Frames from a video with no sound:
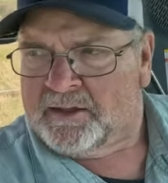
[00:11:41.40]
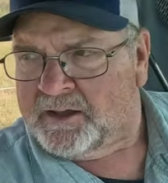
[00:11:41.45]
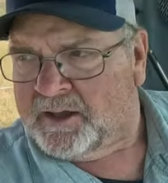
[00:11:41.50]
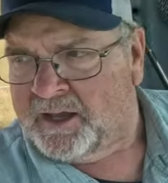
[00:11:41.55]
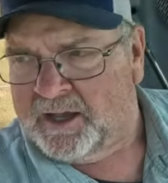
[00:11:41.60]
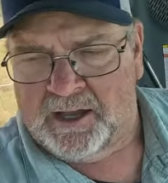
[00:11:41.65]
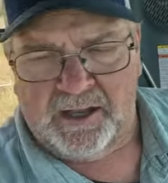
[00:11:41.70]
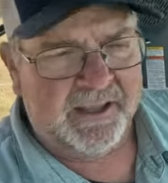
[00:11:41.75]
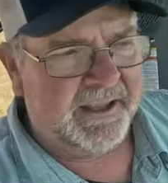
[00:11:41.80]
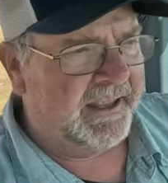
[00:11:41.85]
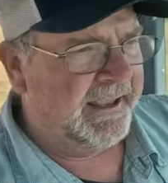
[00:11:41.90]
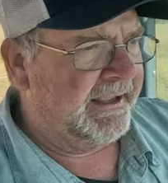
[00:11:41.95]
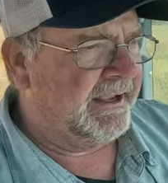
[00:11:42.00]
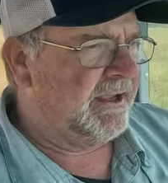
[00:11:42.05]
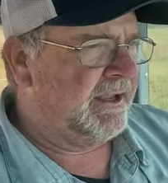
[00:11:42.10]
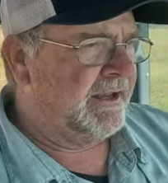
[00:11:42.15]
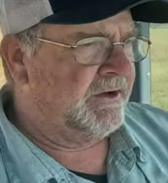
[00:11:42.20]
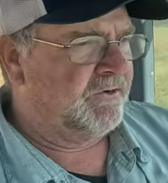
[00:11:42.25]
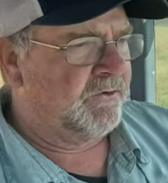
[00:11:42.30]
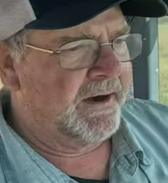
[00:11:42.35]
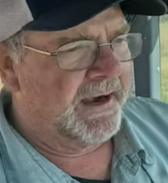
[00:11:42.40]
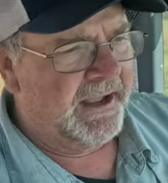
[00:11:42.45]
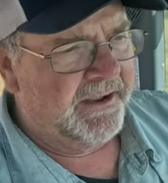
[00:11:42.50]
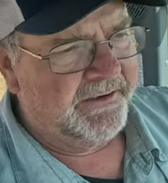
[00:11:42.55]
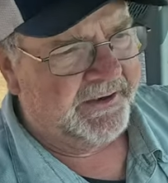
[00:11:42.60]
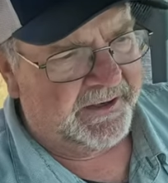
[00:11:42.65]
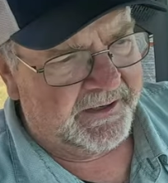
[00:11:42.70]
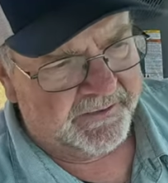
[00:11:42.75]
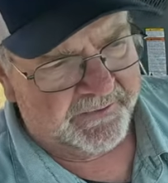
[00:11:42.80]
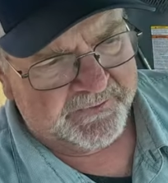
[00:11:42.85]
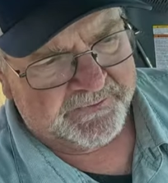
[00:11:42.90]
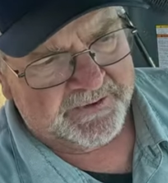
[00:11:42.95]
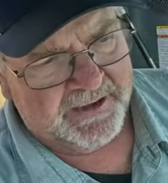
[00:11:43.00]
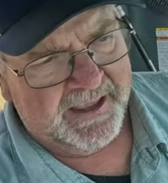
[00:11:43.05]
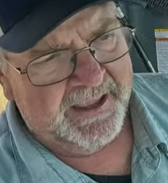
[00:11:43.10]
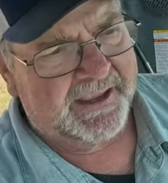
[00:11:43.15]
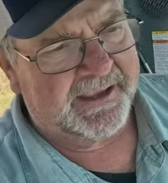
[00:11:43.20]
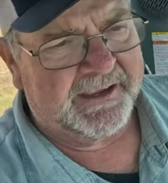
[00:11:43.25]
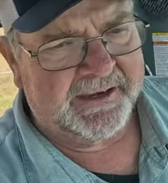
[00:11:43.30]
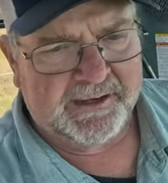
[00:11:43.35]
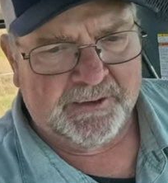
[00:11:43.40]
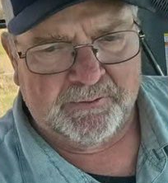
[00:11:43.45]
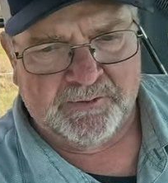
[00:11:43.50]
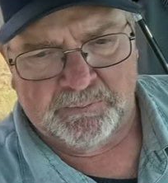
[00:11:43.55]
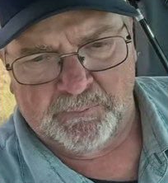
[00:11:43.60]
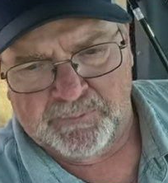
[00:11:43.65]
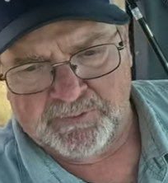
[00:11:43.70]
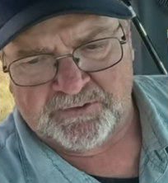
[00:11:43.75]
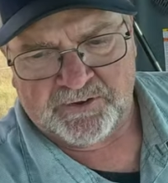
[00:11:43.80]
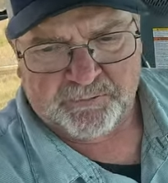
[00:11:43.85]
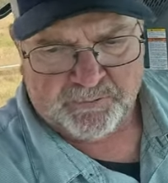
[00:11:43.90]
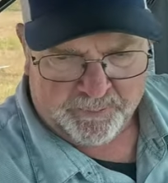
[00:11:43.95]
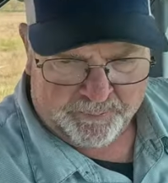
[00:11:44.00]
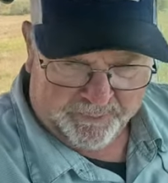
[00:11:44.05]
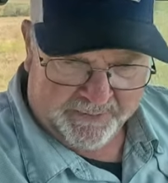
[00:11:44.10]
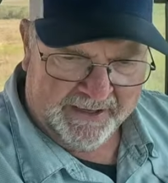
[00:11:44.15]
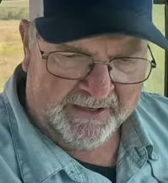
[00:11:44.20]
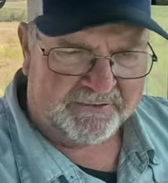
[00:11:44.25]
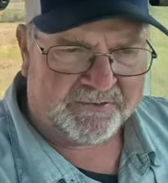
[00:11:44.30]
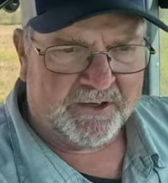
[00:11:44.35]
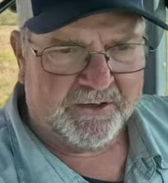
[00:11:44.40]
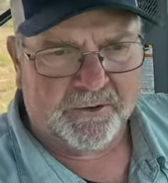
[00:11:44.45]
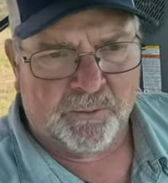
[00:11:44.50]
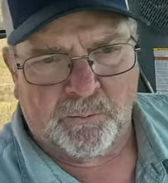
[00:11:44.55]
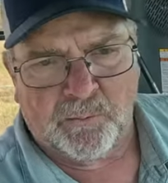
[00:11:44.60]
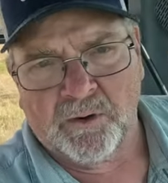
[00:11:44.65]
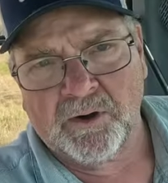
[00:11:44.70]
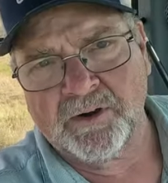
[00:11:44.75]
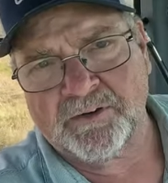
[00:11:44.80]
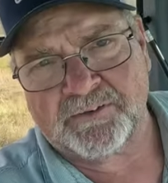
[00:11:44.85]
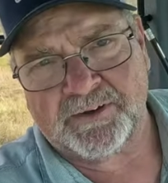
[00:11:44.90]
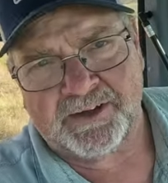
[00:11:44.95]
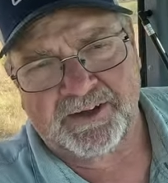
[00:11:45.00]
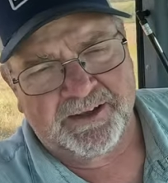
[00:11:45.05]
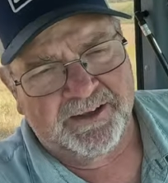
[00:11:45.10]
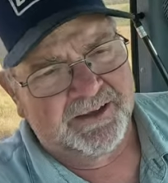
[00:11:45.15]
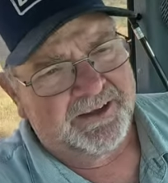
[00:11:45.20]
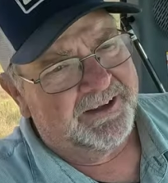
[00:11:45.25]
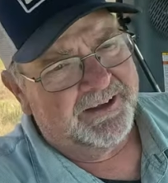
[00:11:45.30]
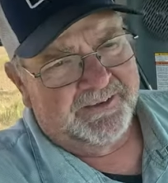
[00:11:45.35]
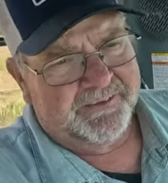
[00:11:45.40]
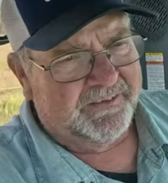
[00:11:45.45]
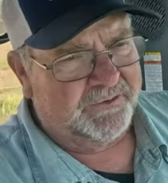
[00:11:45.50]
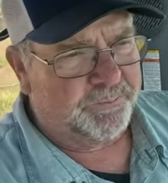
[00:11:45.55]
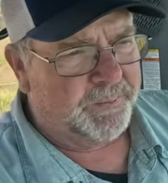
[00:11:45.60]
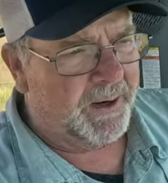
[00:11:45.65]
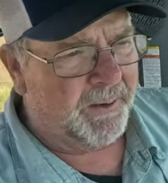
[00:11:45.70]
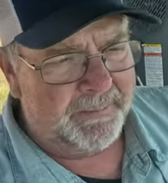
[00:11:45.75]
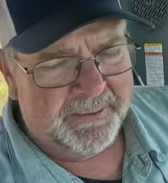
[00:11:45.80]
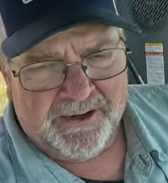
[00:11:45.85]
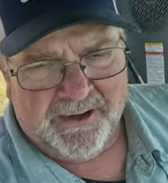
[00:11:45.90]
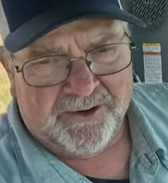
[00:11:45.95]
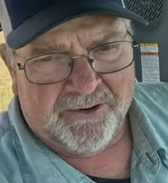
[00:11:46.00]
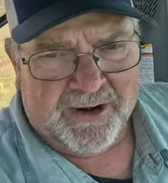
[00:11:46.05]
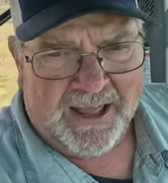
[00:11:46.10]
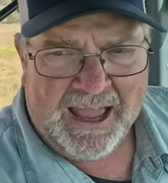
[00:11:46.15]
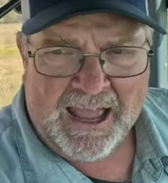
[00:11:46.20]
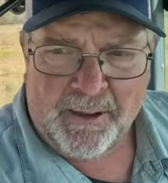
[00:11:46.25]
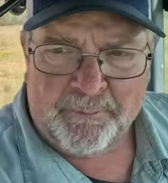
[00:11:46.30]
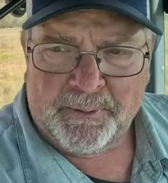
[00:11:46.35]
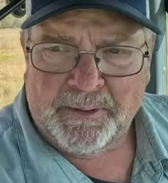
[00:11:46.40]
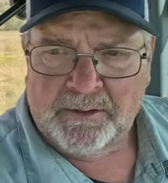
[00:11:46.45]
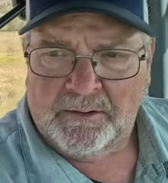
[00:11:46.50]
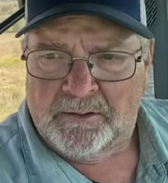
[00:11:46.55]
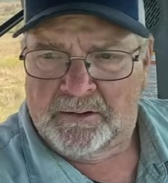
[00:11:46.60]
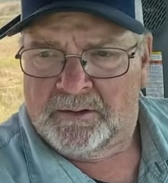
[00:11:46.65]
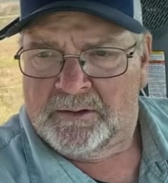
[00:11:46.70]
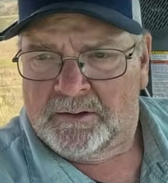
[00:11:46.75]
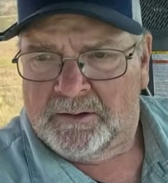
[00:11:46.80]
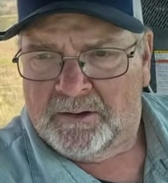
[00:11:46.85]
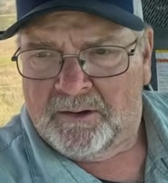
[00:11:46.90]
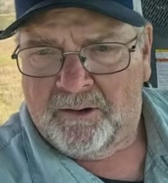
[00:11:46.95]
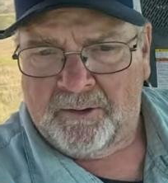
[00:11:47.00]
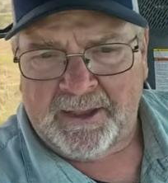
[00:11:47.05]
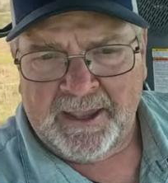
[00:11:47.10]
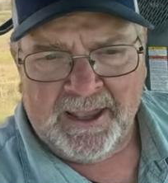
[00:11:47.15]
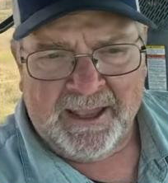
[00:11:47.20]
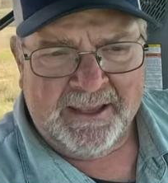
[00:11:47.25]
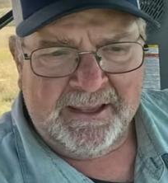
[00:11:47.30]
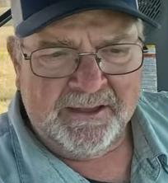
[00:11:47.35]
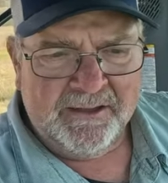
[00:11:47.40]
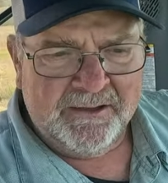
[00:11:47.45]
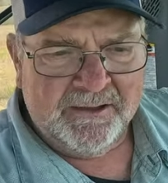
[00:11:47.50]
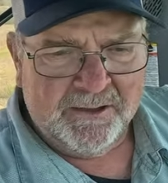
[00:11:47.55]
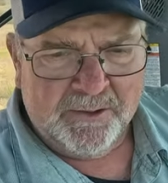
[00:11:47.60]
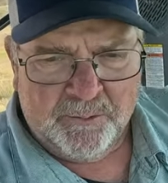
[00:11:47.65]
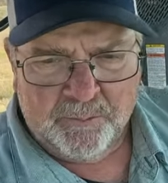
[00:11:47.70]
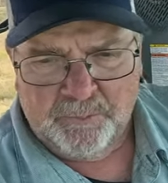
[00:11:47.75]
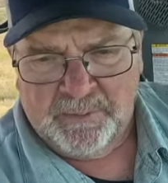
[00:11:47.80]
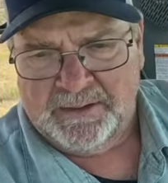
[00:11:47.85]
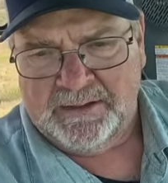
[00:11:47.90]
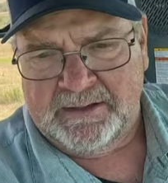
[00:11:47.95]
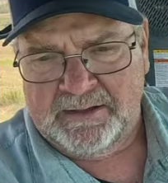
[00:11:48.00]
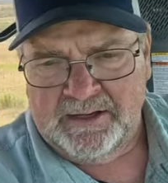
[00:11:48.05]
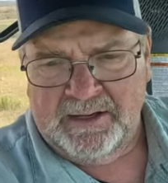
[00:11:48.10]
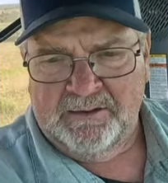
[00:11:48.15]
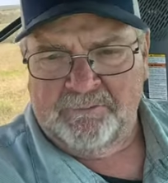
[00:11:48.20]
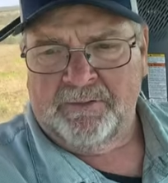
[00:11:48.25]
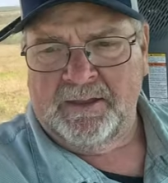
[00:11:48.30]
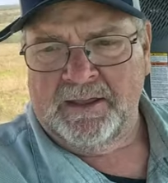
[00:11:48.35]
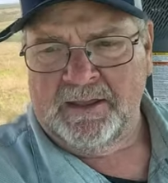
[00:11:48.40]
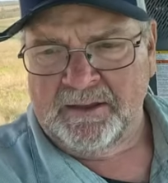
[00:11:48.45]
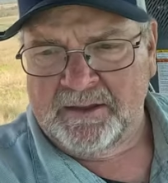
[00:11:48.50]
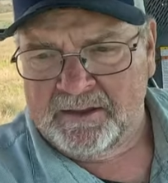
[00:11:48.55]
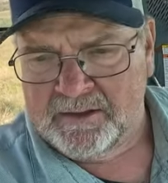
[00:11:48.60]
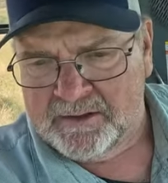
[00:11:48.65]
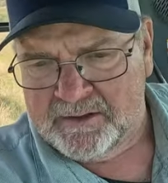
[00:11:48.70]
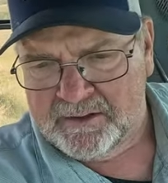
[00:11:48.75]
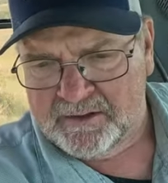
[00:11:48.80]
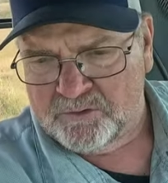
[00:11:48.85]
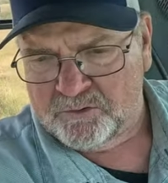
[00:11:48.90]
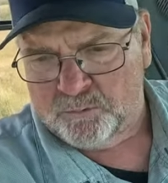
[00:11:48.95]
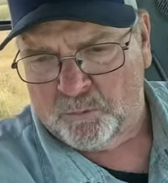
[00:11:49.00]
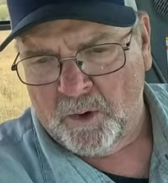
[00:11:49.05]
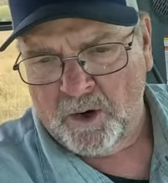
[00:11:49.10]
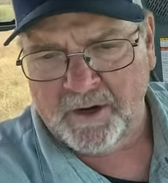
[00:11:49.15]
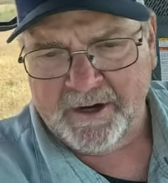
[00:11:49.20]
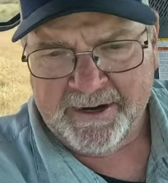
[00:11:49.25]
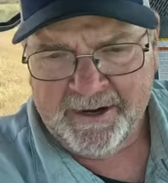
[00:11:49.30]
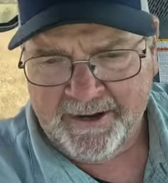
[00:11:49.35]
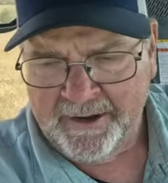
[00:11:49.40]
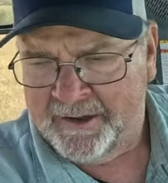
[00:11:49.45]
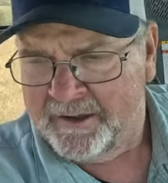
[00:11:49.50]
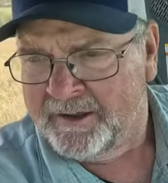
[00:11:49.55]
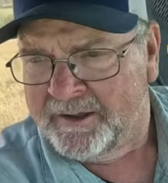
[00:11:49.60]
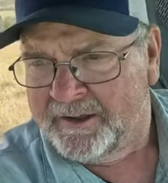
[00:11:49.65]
uh, he, he, drowned it in the tank and he wants it replaced under warranty, it's probably not going to happen, okay? But if he is working